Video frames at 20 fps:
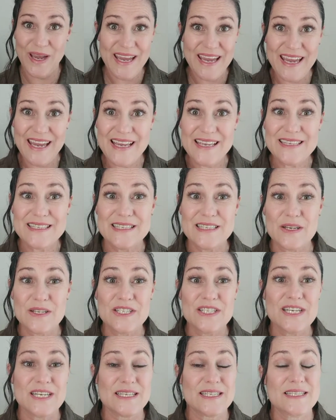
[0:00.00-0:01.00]
He's
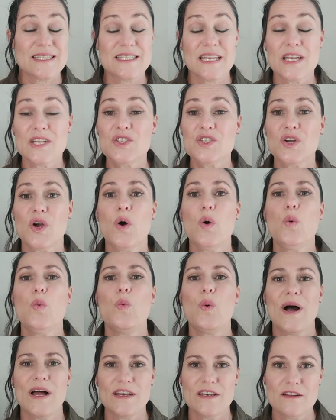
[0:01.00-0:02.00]
just such a
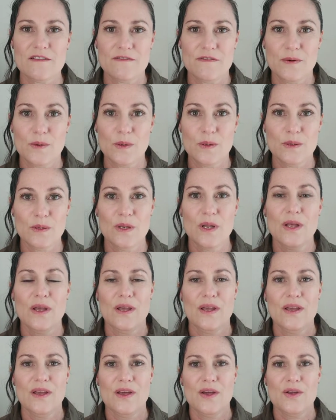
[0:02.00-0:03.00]
wonderful
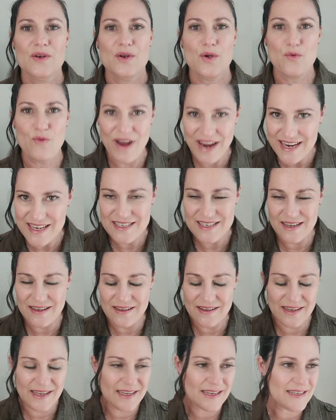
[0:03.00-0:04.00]

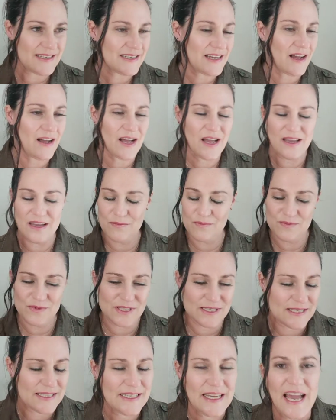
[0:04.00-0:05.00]
narrator and I
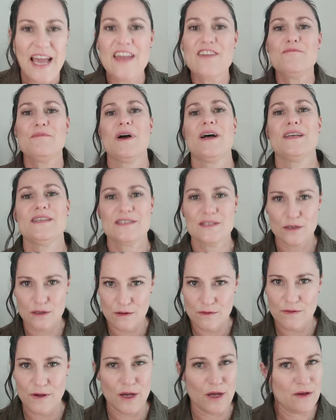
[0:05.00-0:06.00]
just gave
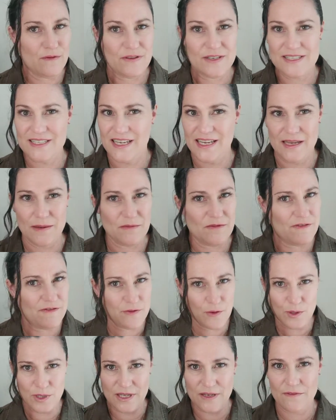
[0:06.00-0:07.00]
myself over to him
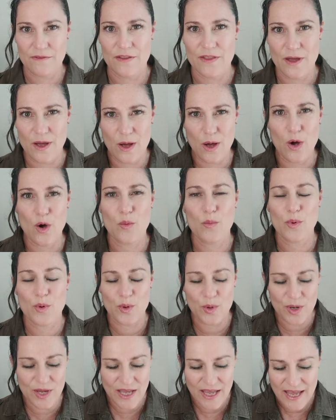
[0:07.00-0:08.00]
fully for the whole
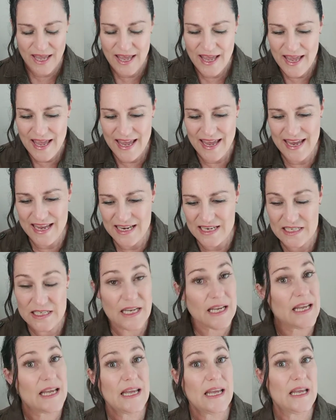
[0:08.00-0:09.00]
book. And
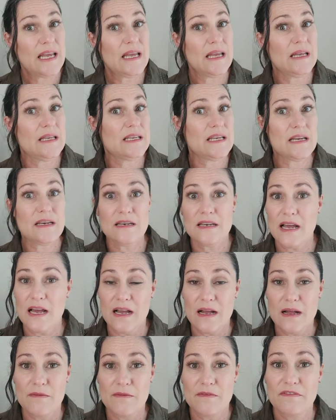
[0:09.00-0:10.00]
he did
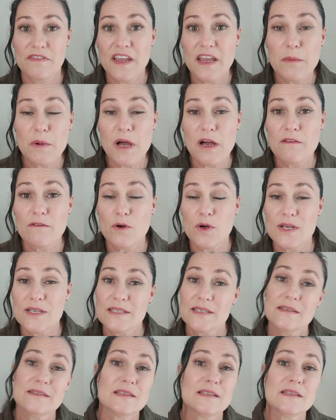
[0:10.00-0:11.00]
female
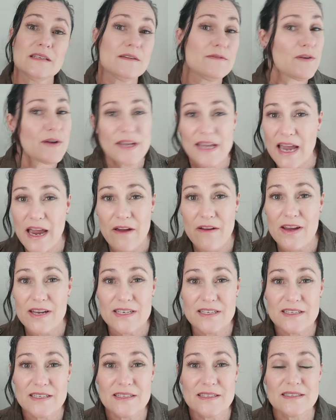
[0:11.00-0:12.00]
voices and different
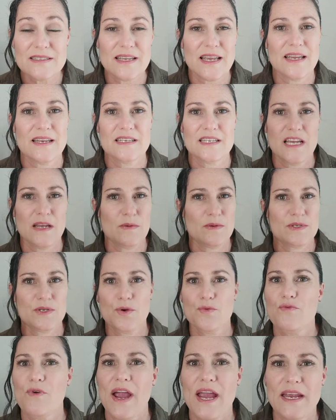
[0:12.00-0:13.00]
characters, and he was
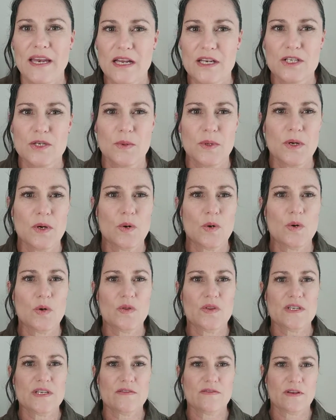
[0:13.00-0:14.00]
great at doing all
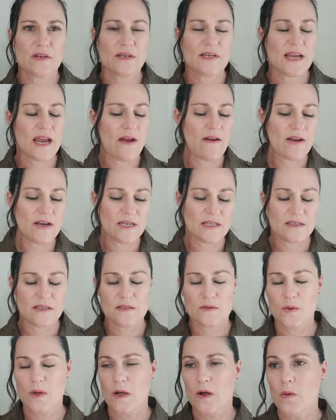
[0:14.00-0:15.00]
the different characters
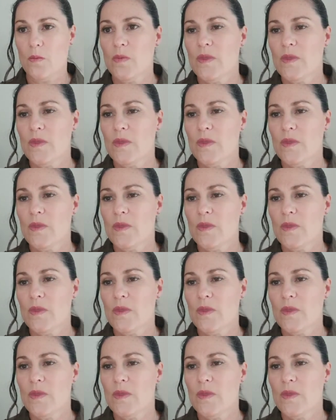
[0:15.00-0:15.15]
as well.